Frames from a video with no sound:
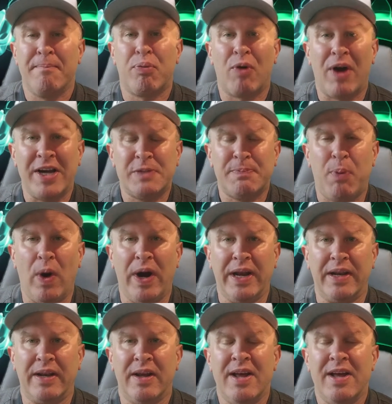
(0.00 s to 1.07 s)
Price
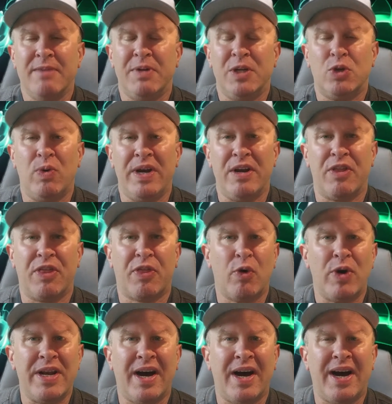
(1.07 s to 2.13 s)
point, between
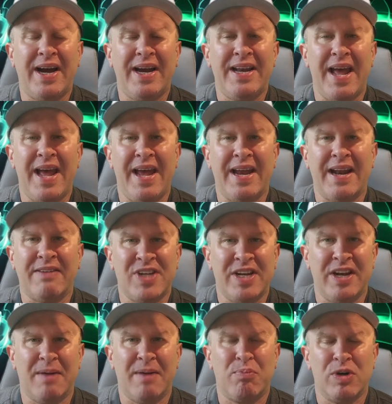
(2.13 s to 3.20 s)
$39 and I've
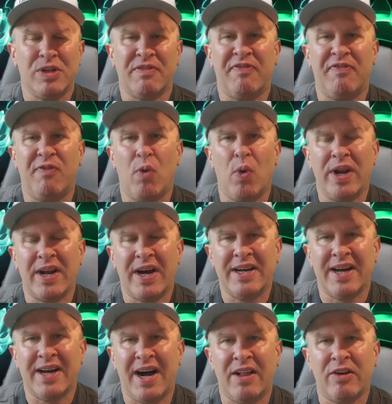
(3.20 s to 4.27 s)
seen it upwards of
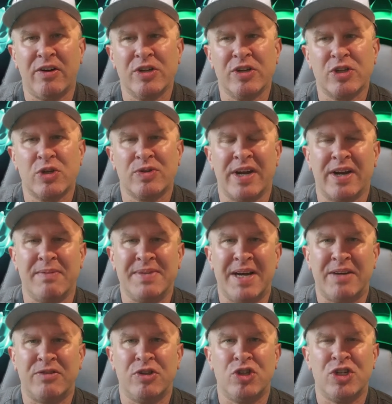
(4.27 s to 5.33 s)
$49. So that comes
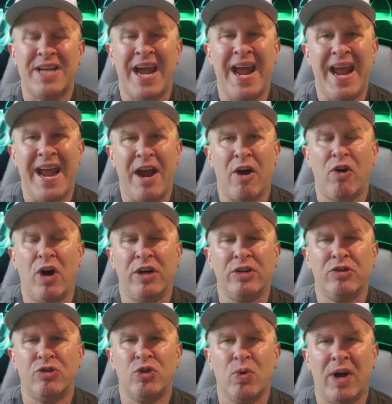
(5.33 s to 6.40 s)
out to just a hair
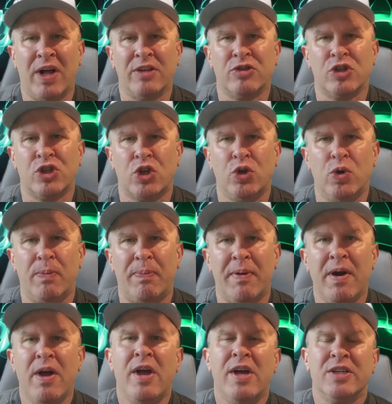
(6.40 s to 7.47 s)
under $2 a scoop.
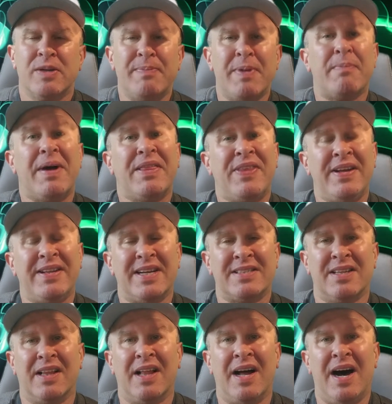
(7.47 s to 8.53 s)
Some people might think that's
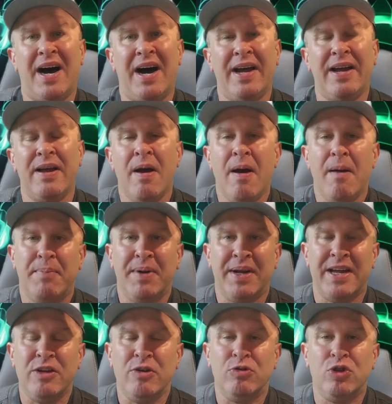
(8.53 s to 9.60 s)
a little high, but
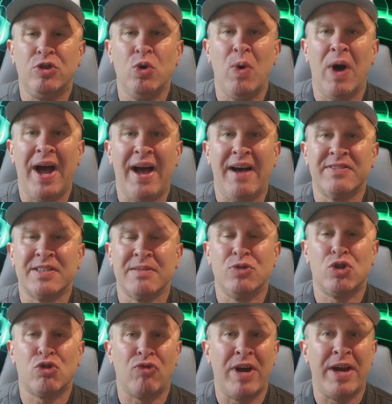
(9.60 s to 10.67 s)
again, you do have some
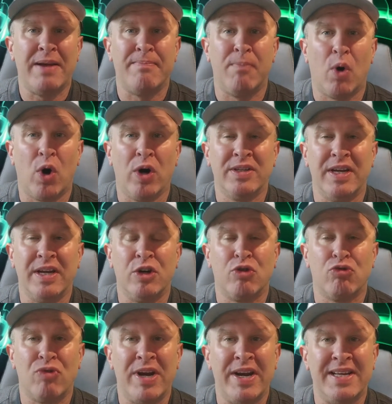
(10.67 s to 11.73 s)
trademarked
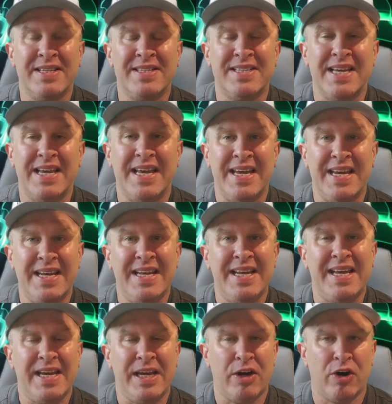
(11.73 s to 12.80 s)
ingredients in
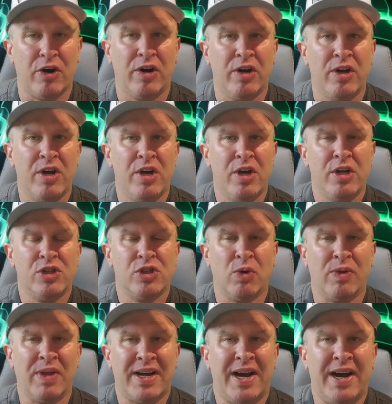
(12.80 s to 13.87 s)
here.
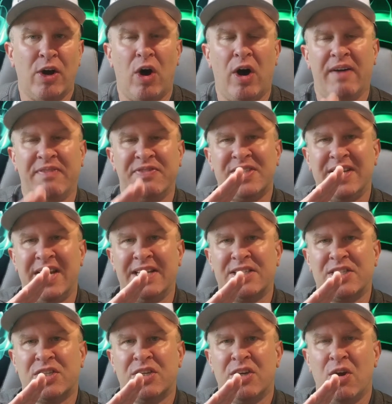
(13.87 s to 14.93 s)
So that kind of
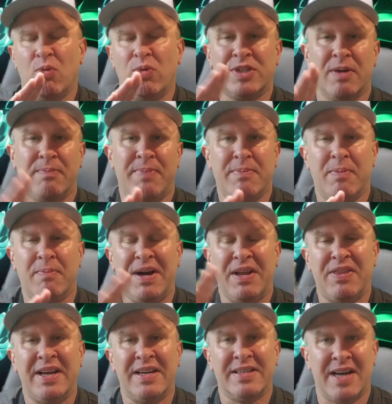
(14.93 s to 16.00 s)
offsets what some people
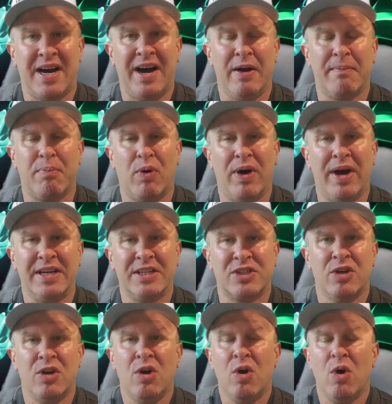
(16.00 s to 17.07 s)
might think is a higher
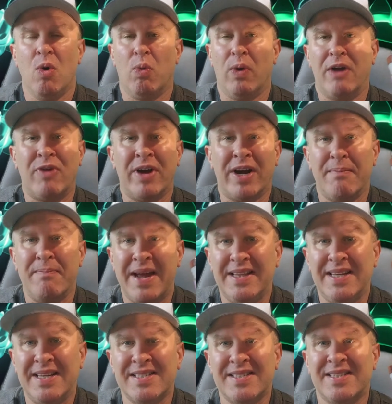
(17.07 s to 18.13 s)
price. Would I
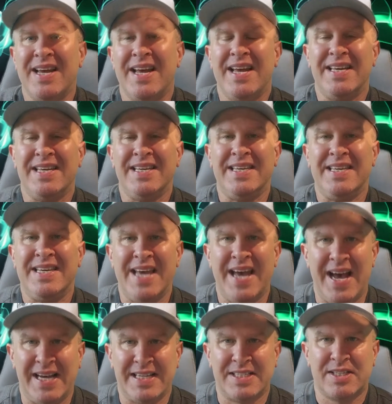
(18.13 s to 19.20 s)
recommend this?
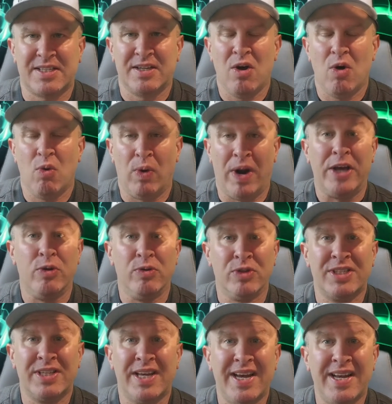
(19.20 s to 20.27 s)
Yes. Would I use
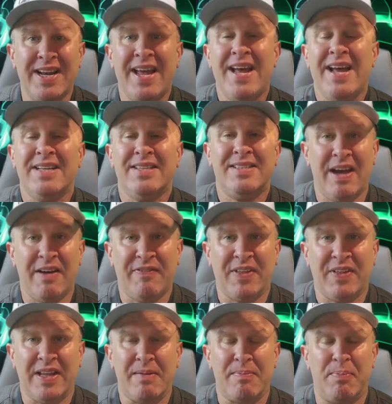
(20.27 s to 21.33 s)
this again?
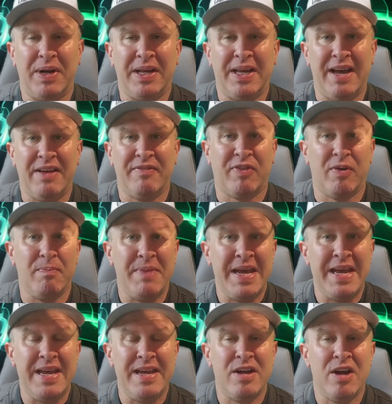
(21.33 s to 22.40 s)
Definitely. But again, for
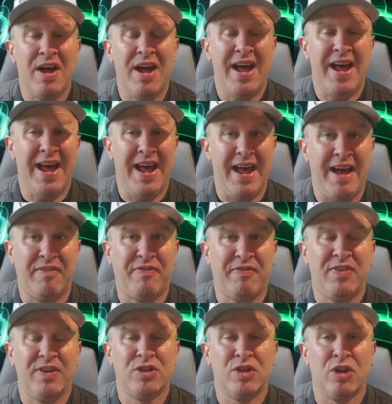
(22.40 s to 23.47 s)
me,
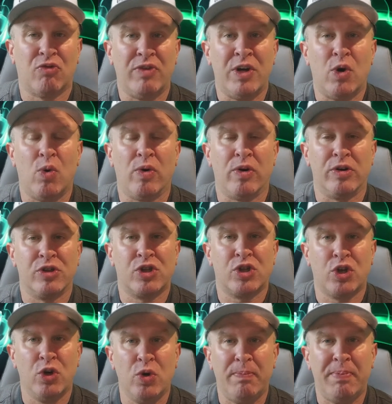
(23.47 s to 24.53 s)
half to three-quarter
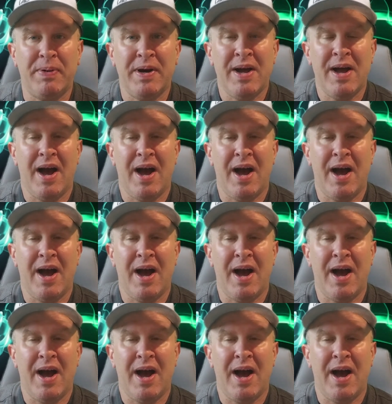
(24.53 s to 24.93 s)
scoop.